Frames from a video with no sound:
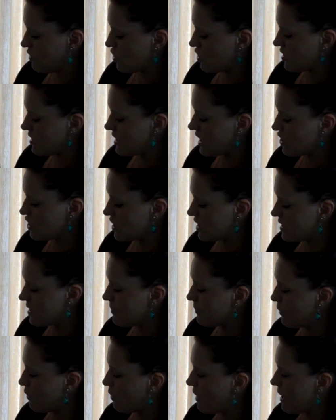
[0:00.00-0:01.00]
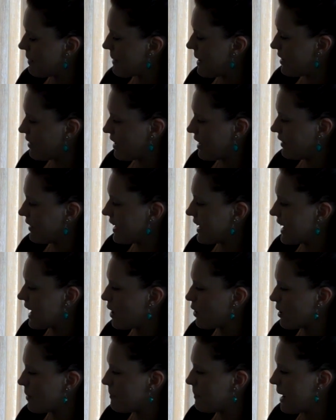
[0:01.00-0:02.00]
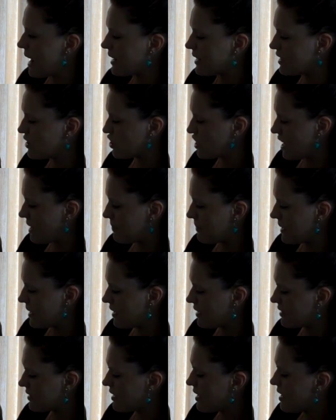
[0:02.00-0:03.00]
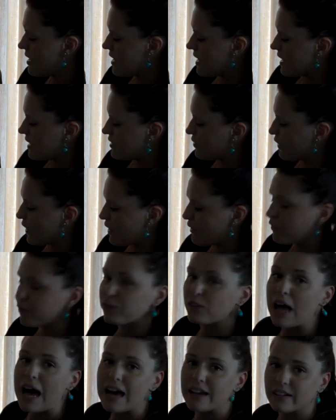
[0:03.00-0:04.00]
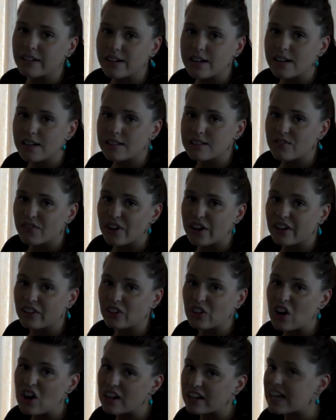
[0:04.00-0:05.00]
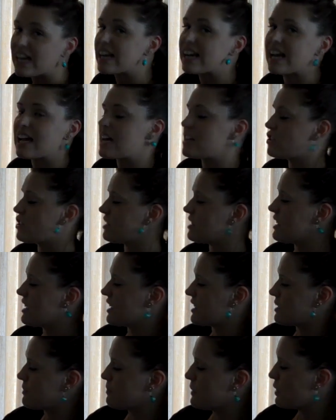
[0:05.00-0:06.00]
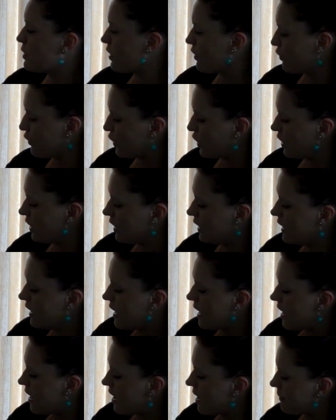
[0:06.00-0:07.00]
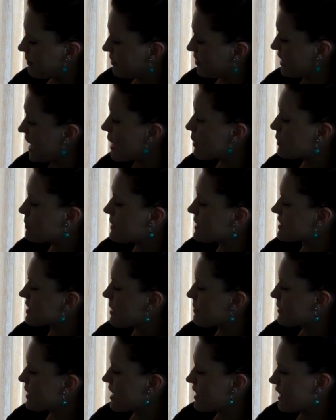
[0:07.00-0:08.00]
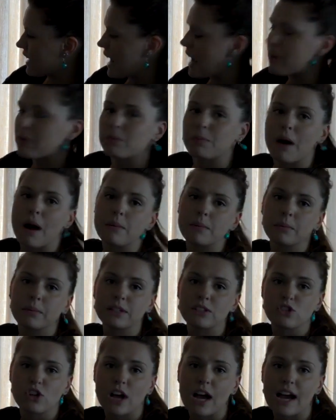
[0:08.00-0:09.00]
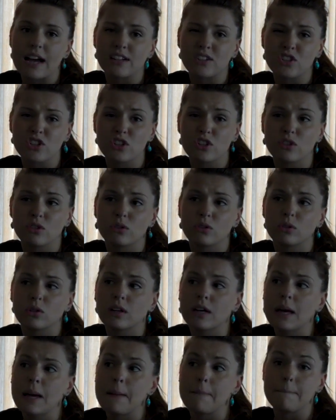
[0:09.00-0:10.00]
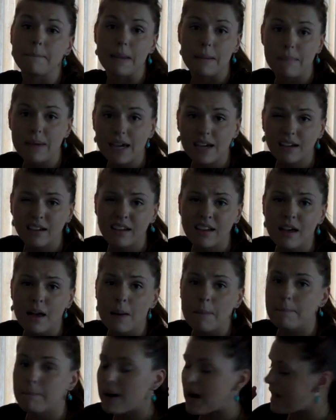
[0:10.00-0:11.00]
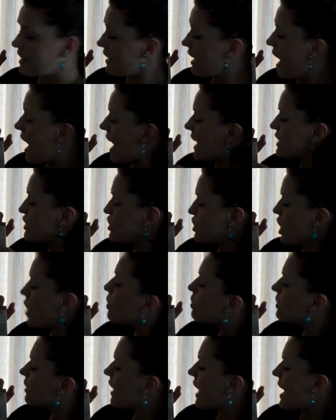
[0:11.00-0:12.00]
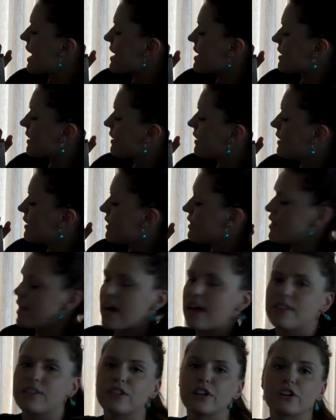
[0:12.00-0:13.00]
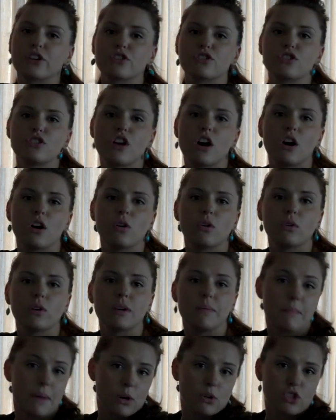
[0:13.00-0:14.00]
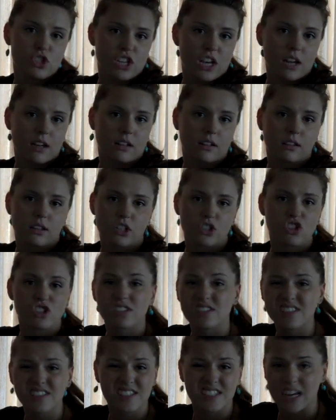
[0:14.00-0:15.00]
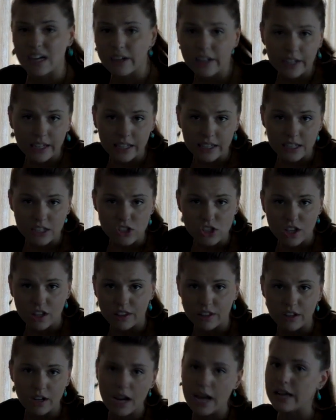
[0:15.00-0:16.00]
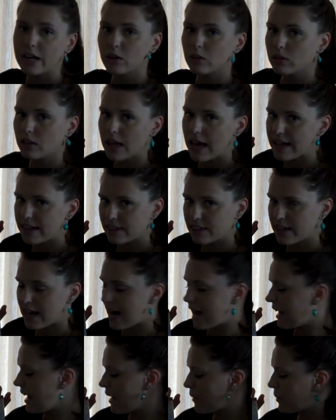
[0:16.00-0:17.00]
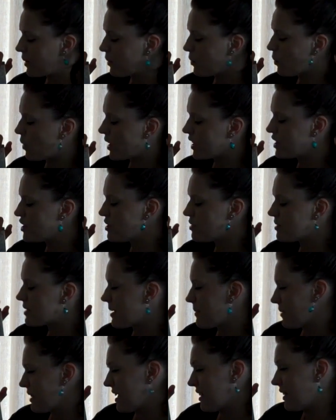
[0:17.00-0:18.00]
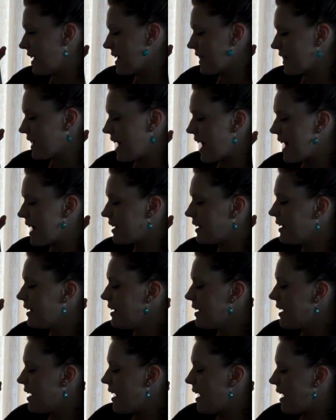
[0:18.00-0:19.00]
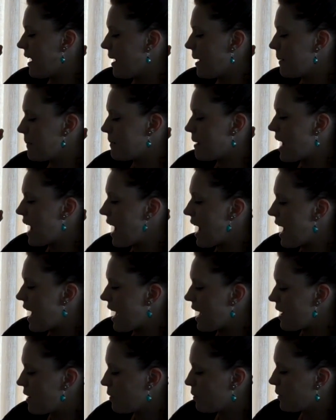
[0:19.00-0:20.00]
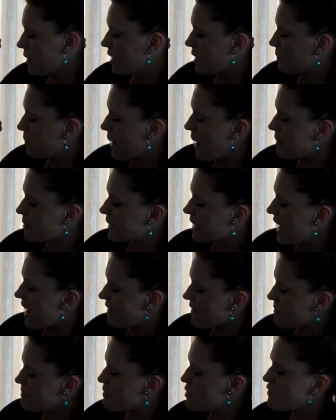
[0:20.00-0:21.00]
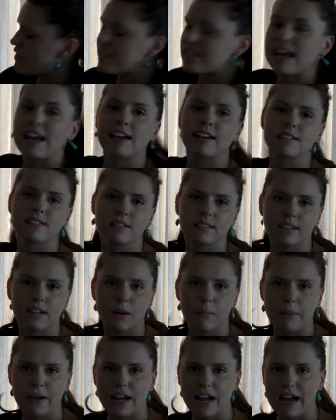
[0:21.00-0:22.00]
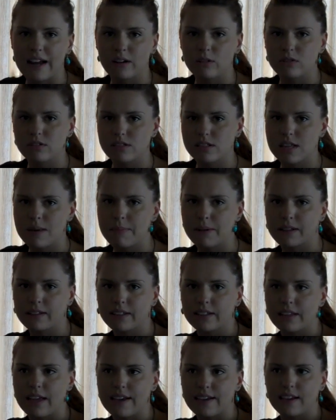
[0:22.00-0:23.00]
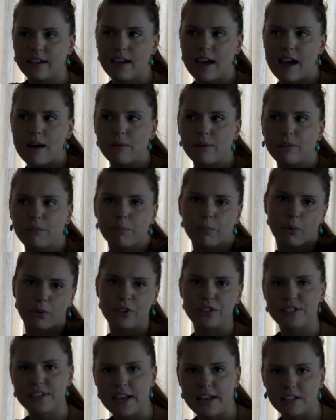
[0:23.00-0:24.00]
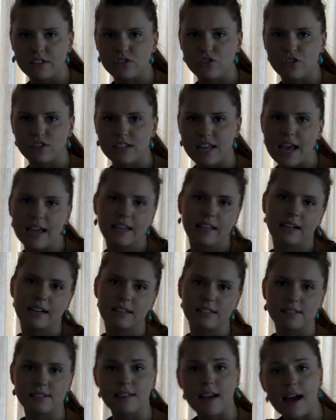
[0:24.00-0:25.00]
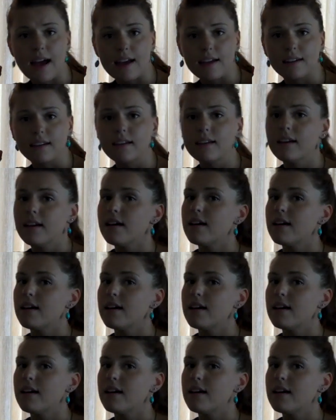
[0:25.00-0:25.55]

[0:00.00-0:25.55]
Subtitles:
just such a simple way about her. I like how her body shape is. It's very flattering. It's very elongating. I just think it's beautiful. That would be something that I would probably try to mimic, but I don't like that there's no emotion. They're just staring at each other. I don't like that. I wouldn't want to do something like that. I would probably have him move his hands a little bit. I don't typically like a guy with both his hands just hanging at his side.